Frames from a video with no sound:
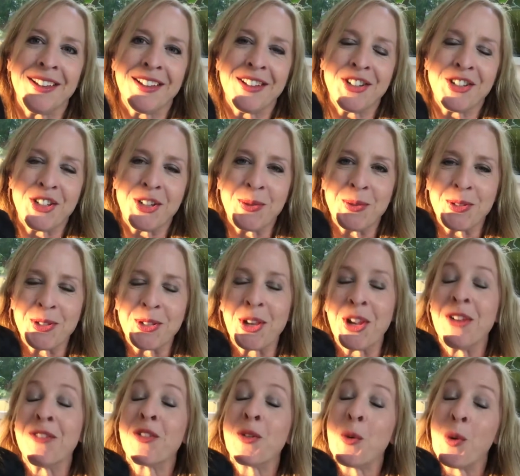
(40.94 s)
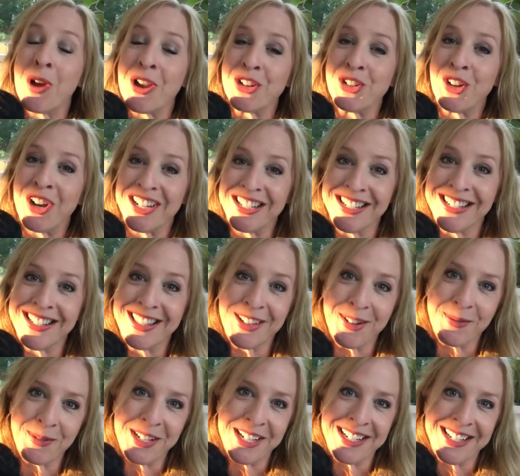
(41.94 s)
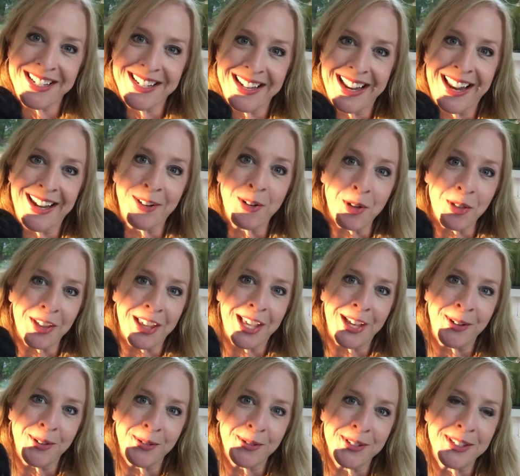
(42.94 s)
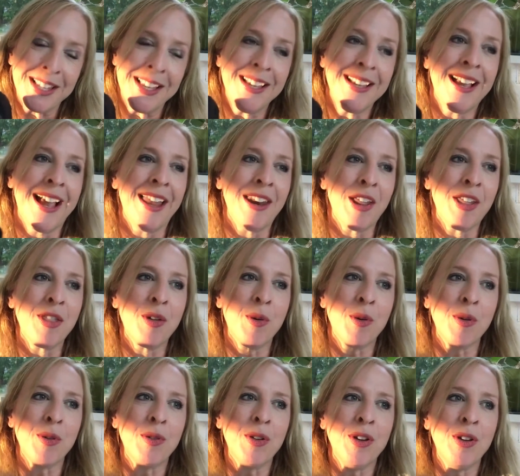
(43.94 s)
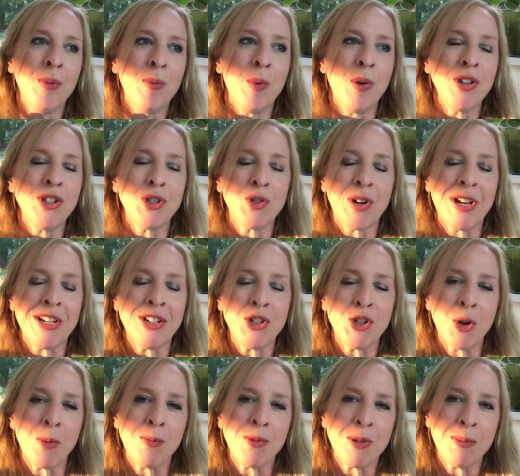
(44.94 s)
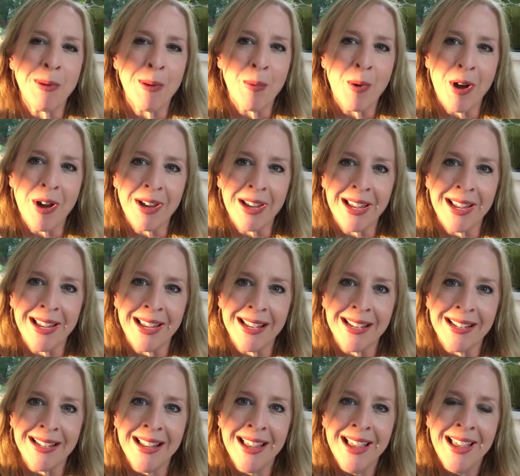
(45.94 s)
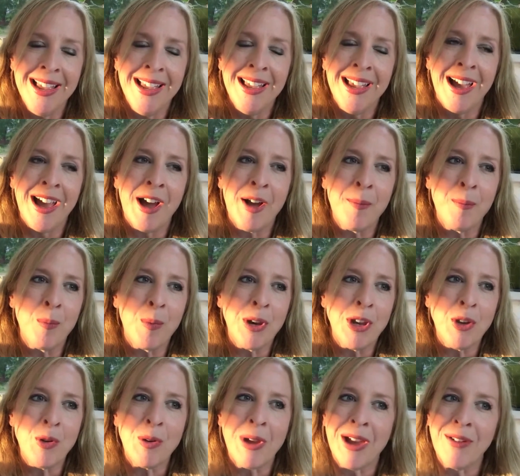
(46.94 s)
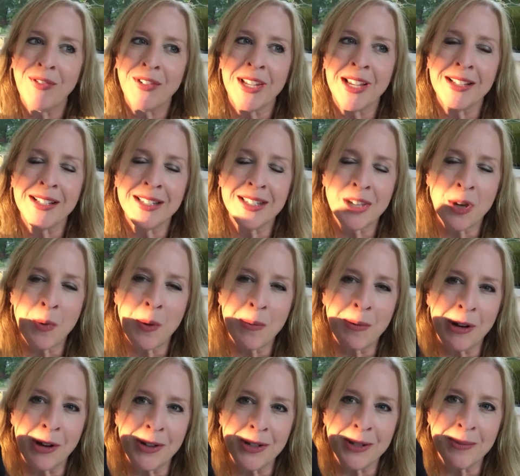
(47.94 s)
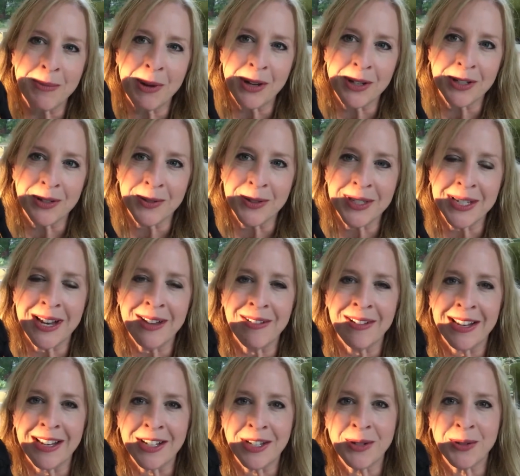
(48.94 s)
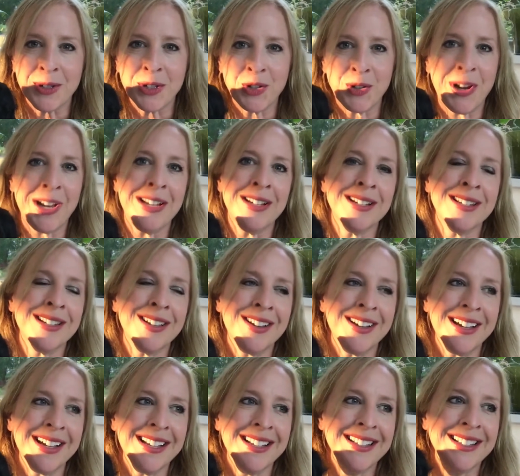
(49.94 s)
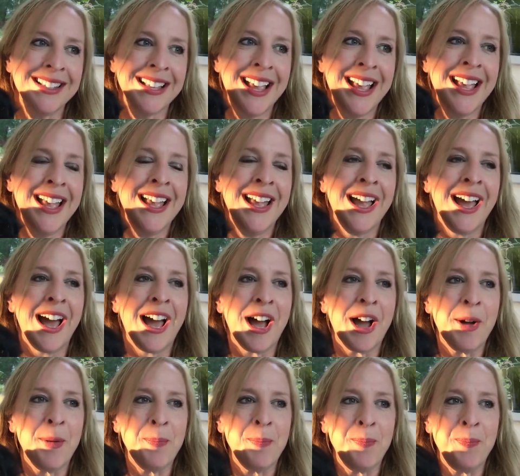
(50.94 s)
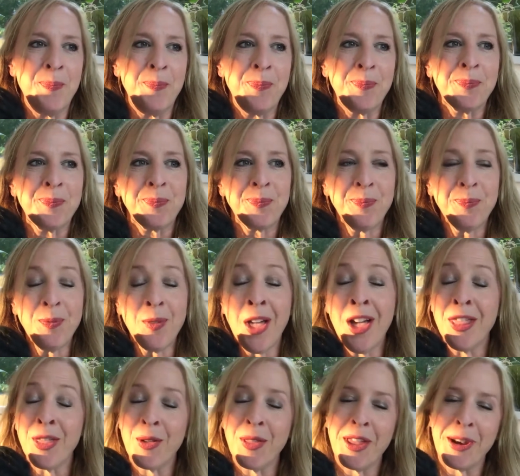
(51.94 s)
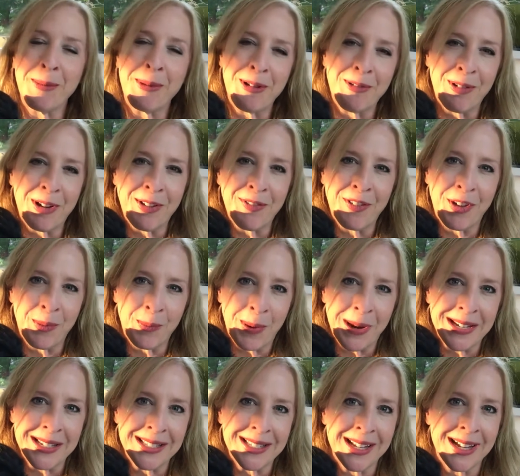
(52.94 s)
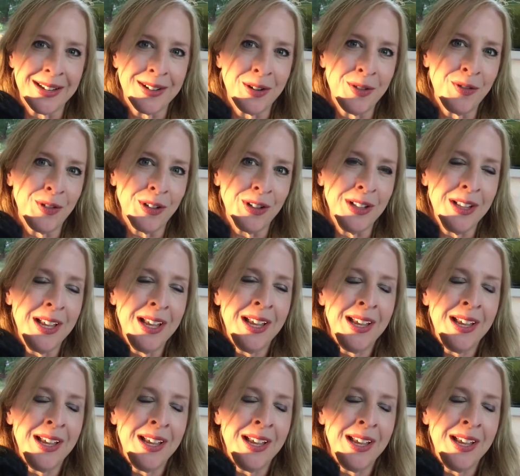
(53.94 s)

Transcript: she was kind of quite attracted to the optician and got the giggles. And I thought, what a strange job to be working in when you have to get so up close and personal, staring into a stranger's eyes. I thought that'd be a really fun way to start a novel.